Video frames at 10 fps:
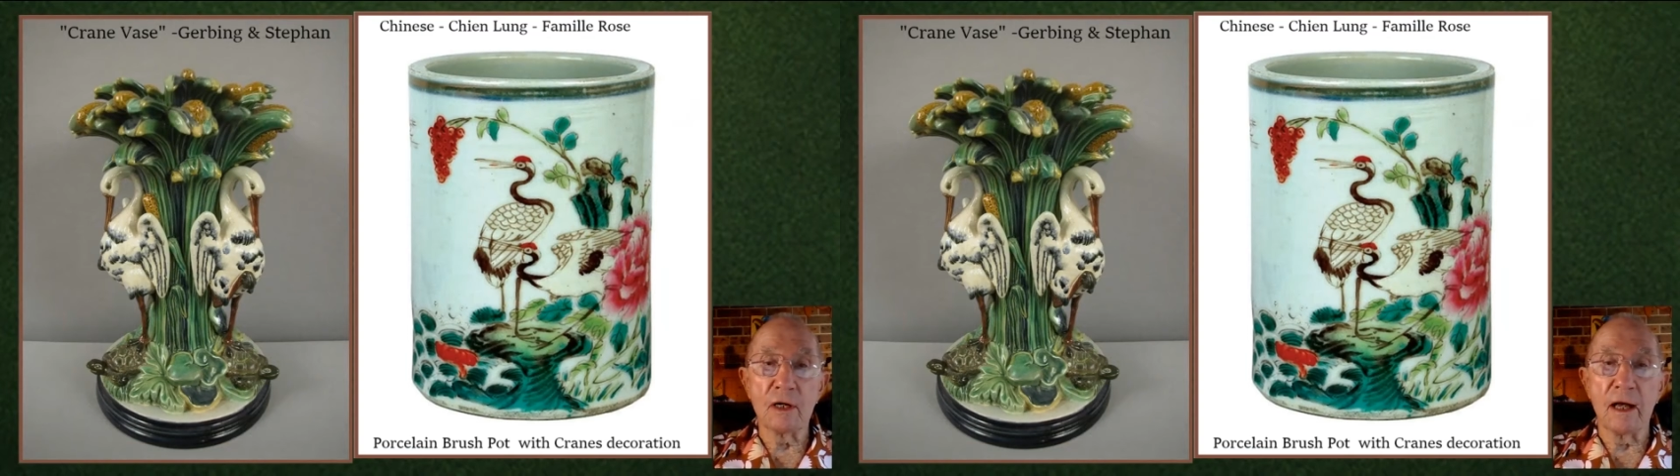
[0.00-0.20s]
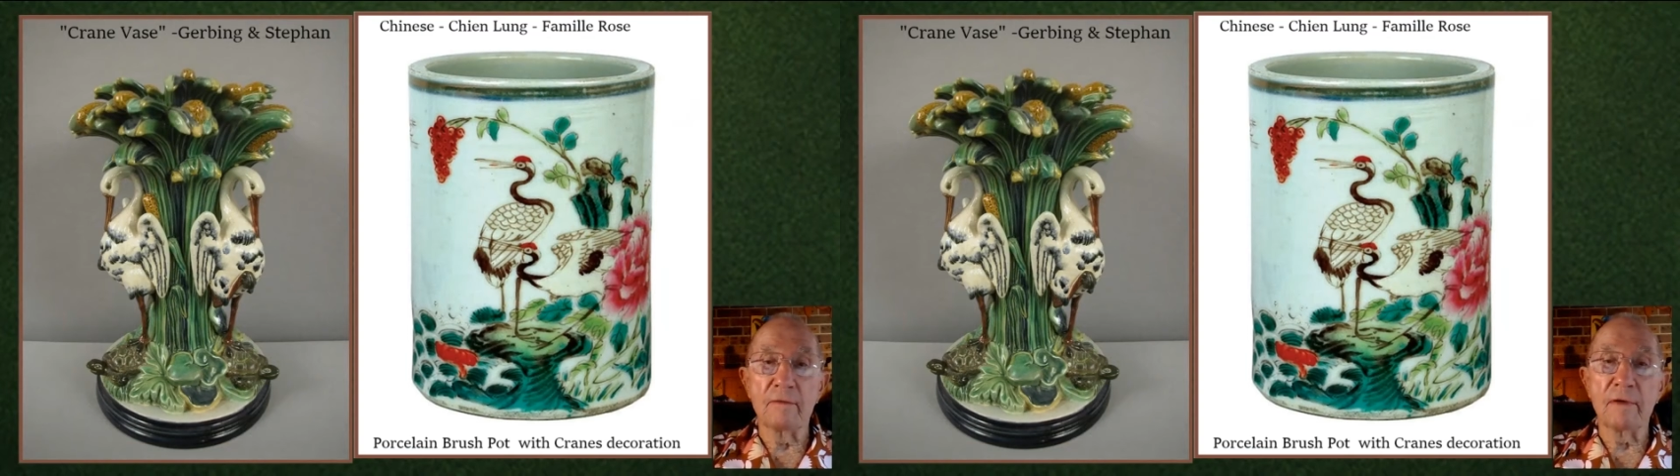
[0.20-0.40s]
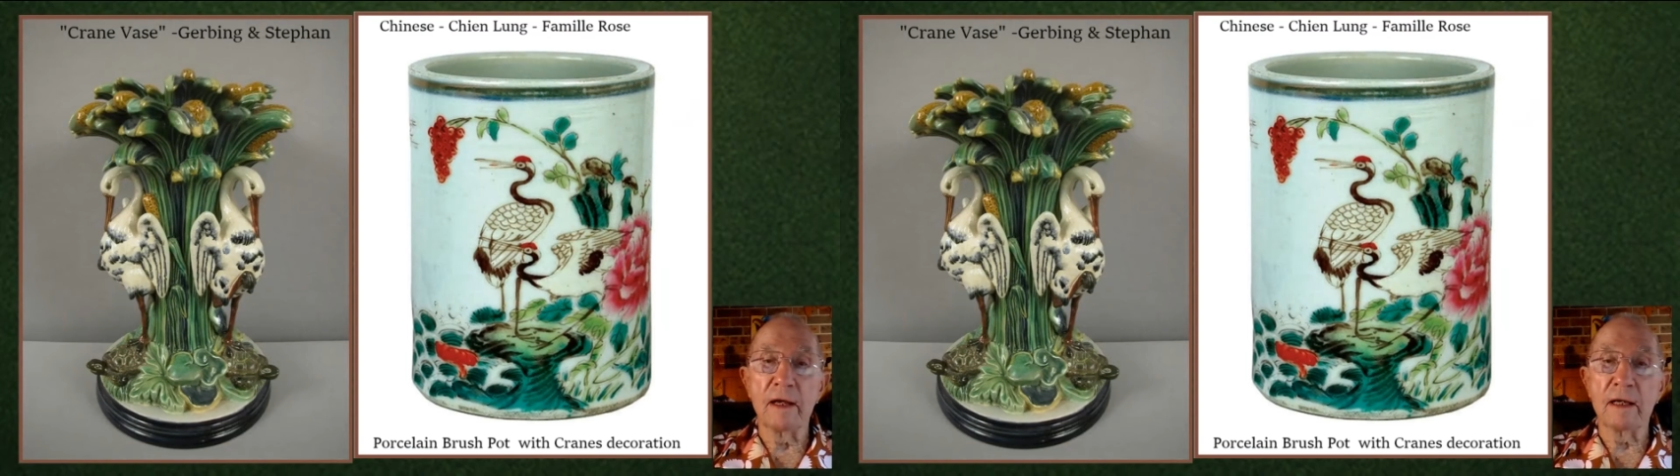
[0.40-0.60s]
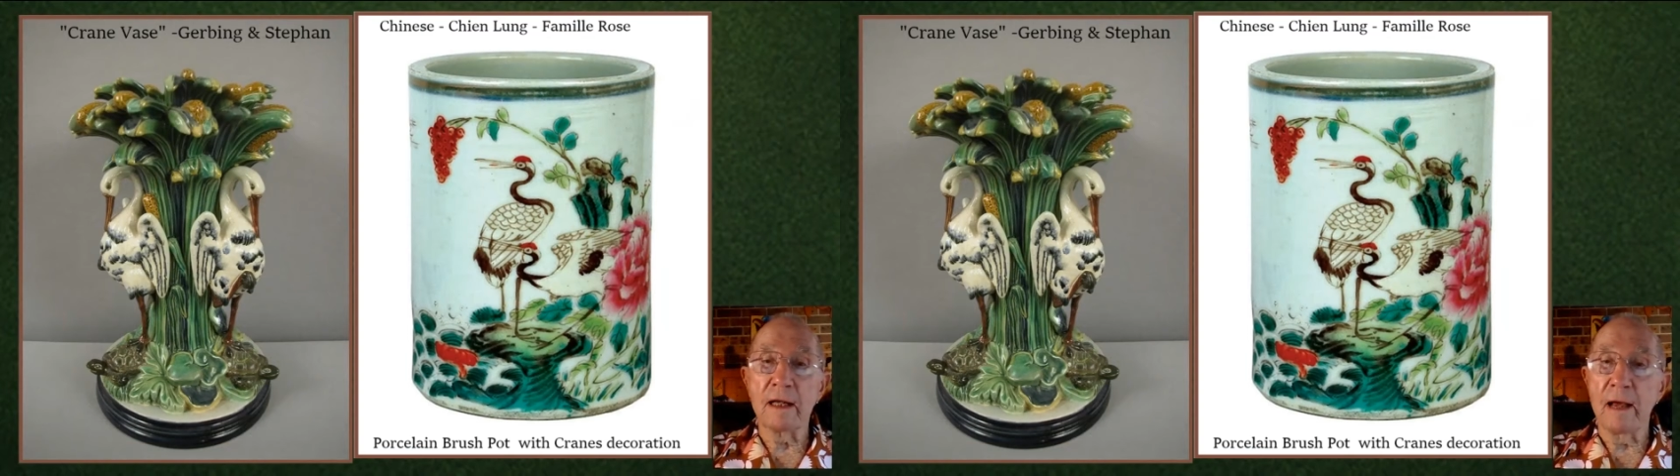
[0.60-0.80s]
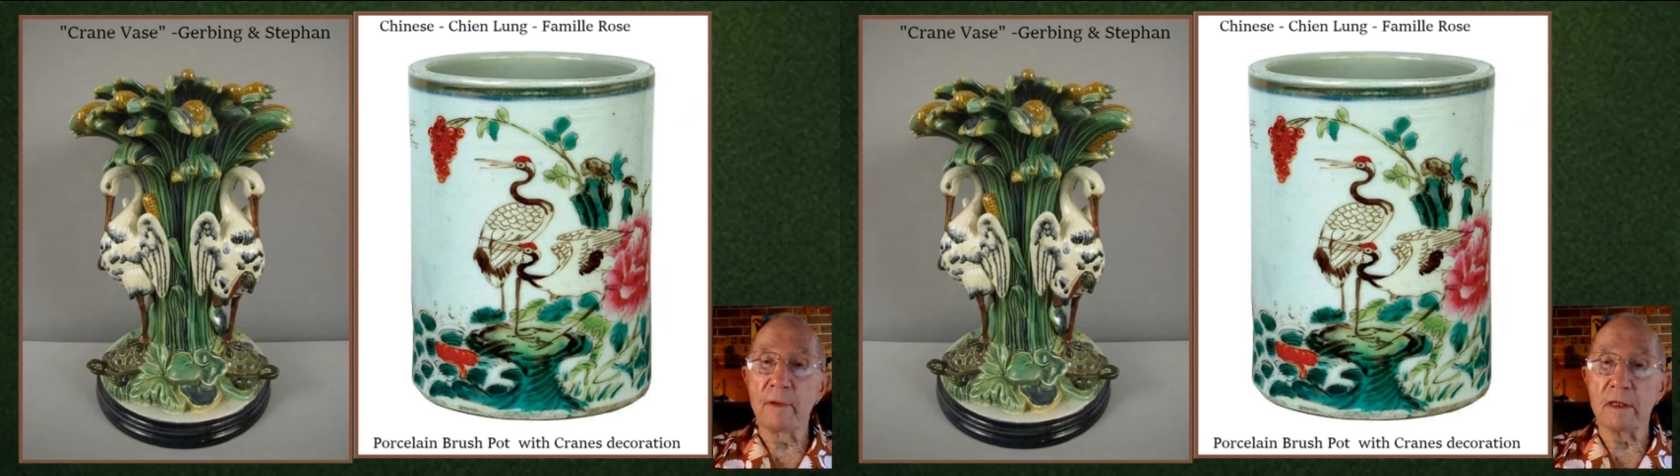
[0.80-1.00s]
love and
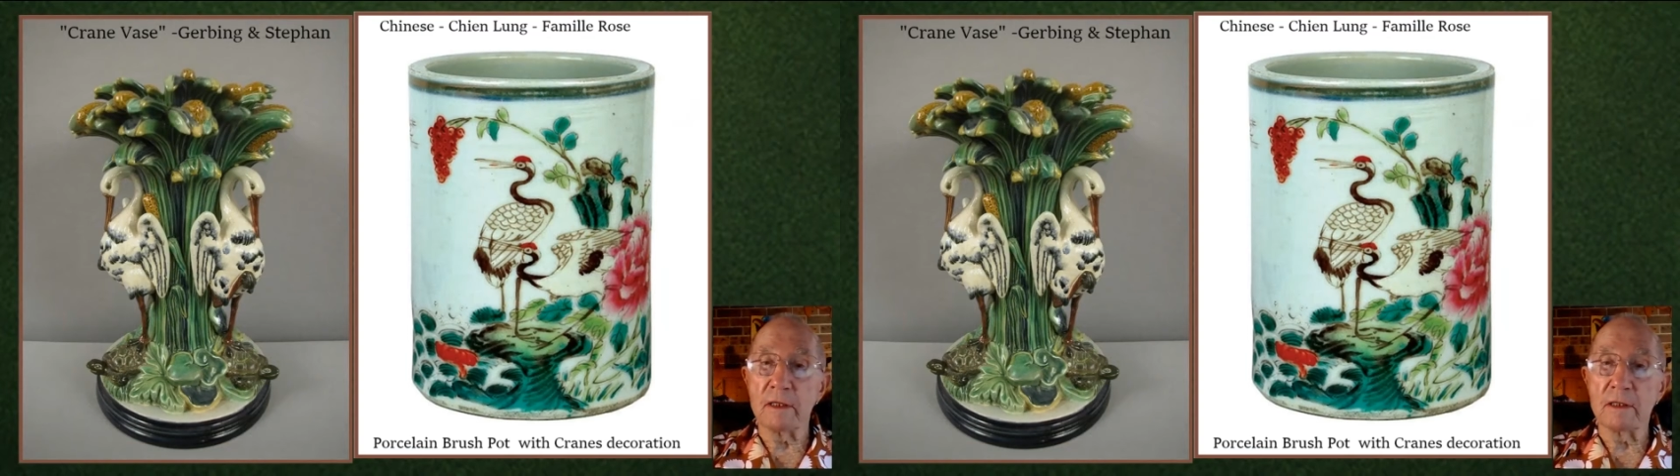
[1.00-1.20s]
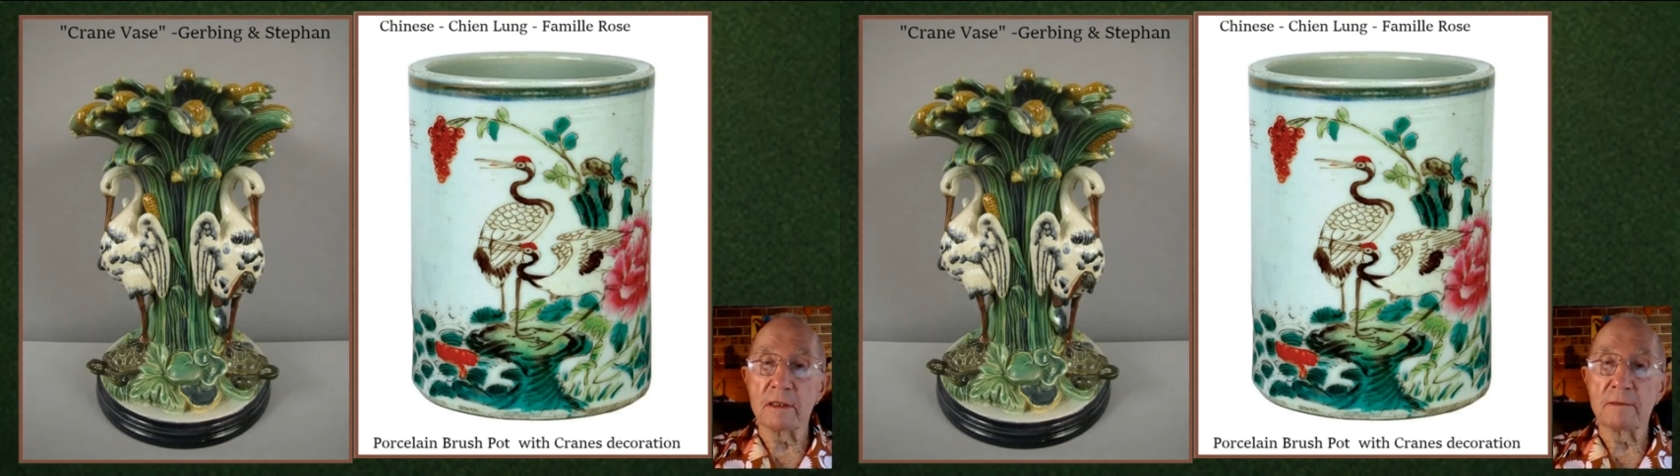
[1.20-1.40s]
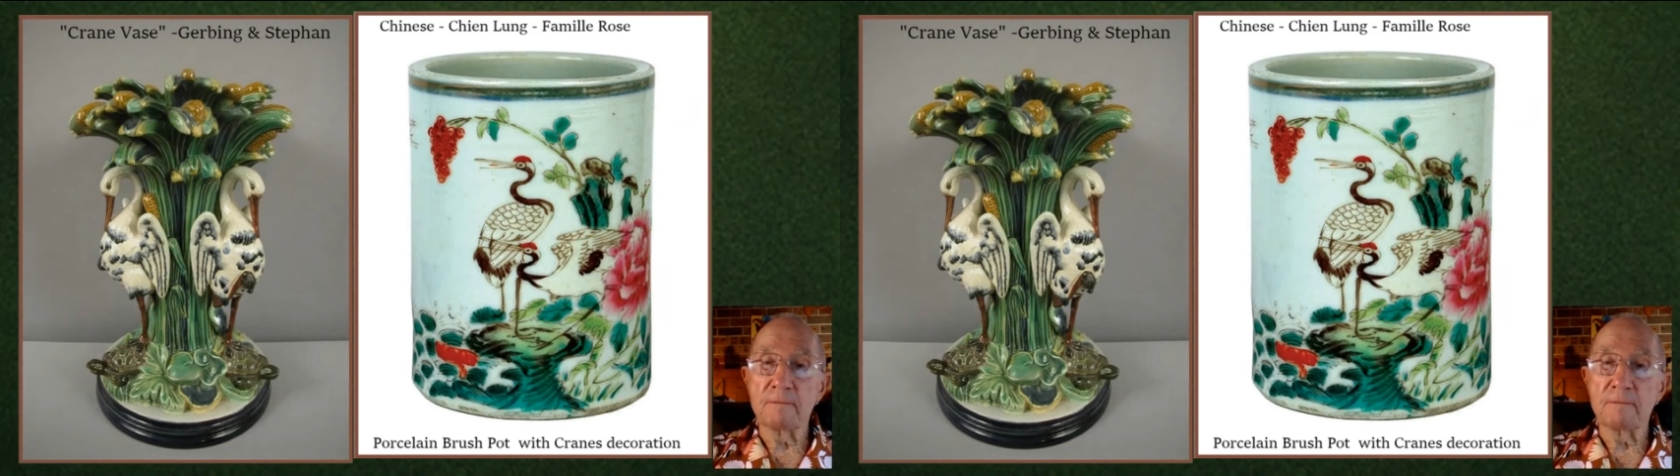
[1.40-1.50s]
happiness.